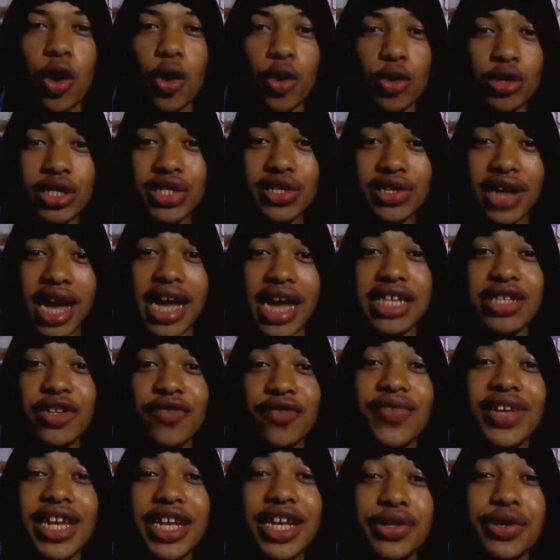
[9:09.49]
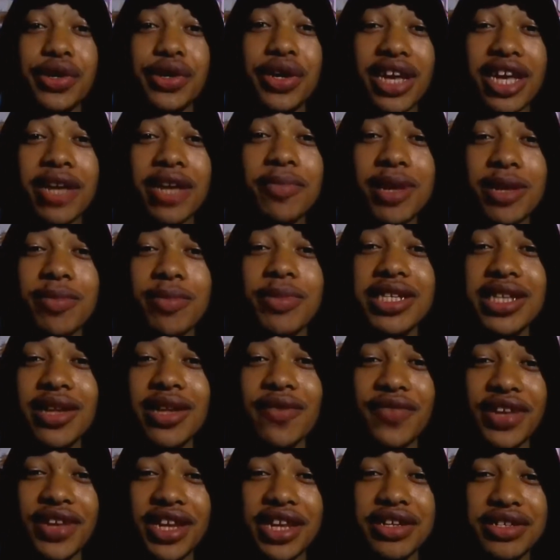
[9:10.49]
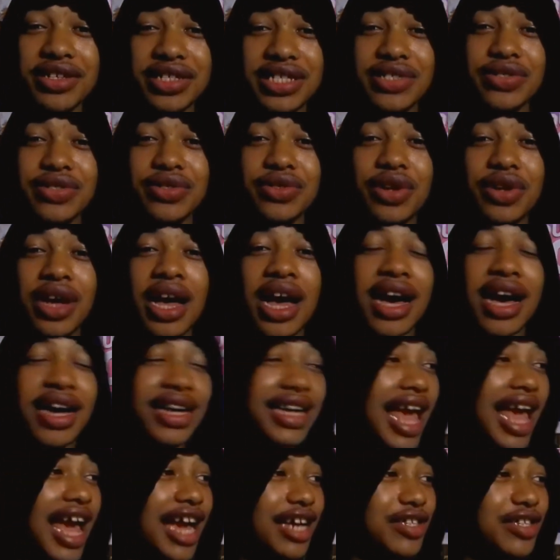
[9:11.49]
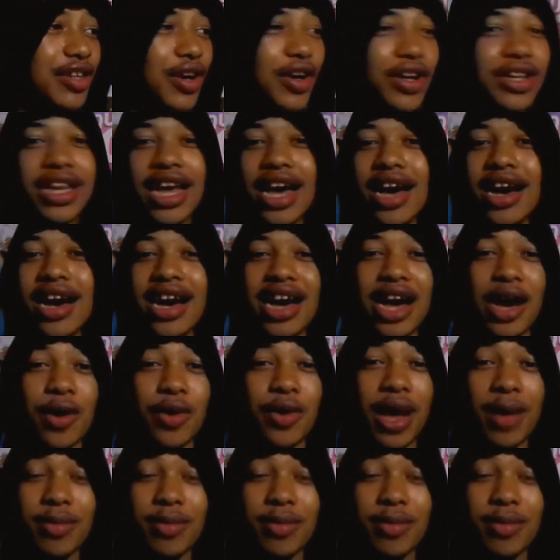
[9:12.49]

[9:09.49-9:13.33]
also guys don't forget to recommend me some videos to react on uh,